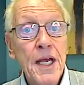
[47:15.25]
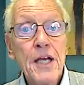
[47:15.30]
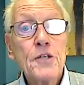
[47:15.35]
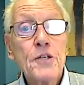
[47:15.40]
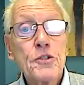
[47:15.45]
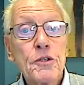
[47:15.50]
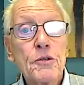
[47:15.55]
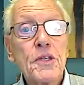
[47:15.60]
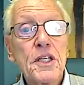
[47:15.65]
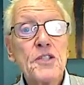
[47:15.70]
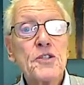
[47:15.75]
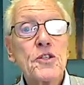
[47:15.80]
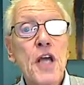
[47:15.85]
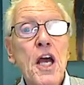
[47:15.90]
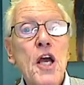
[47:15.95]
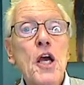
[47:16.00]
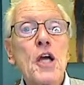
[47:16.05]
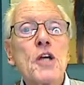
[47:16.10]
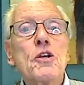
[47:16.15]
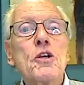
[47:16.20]
So there's
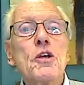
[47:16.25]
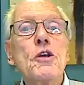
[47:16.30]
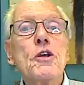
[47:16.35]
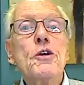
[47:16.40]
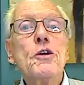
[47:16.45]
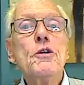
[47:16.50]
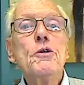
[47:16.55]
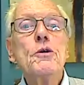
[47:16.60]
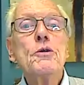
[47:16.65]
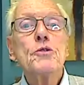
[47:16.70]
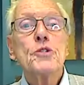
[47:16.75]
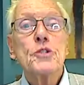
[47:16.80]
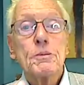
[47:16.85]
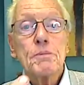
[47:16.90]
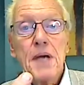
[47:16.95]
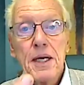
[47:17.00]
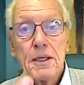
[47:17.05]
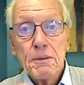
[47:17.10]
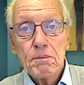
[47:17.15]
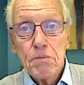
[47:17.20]
a huge
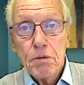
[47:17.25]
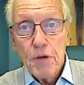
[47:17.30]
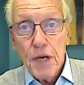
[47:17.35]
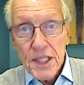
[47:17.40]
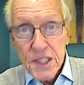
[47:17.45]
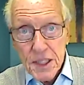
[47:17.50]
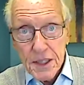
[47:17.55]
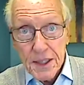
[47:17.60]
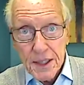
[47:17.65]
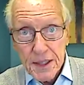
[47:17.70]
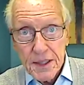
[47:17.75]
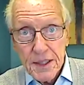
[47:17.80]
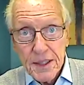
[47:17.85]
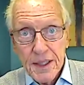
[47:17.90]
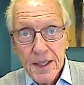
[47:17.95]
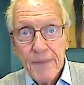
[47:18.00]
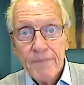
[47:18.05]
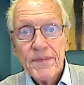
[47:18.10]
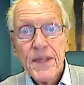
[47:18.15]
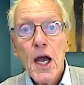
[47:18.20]
amount of precedent
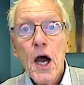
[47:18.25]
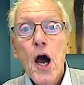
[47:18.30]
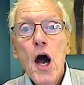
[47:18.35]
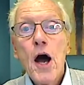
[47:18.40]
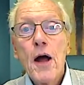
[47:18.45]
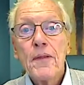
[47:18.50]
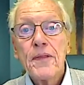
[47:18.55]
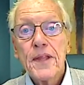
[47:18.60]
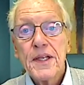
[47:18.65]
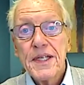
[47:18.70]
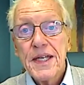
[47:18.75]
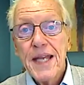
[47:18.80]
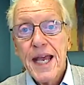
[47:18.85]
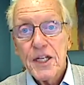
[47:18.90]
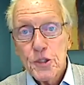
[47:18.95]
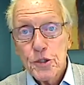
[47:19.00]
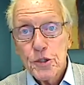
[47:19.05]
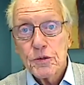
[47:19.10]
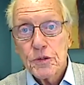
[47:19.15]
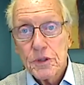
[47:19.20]
on the
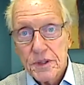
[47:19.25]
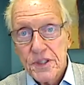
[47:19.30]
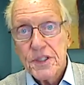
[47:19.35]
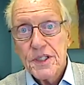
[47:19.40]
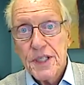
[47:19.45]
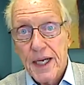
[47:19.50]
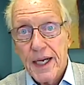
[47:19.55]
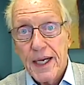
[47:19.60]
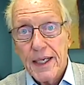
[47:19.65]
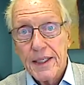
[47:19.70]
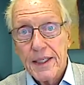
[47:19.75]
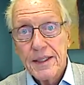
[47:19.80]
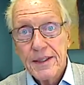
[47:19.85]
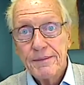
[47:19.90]
natural side.